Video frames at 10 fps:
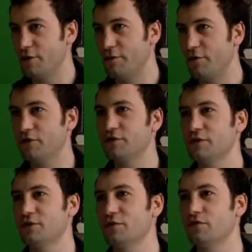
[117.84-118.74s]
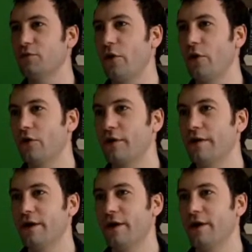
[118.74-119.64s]
stream of consciousness onto your blog.
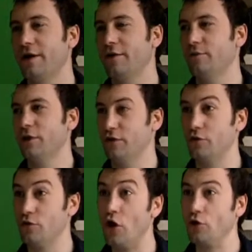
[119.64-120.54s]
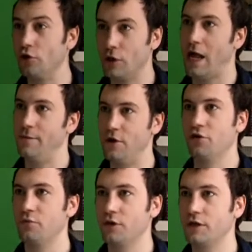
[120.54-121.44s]
Um, you know, your note, your lab
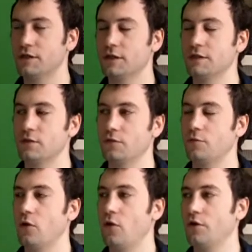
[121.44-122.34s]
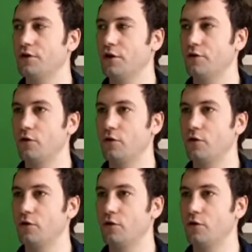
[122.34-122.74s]
notebook is, is on your blog. You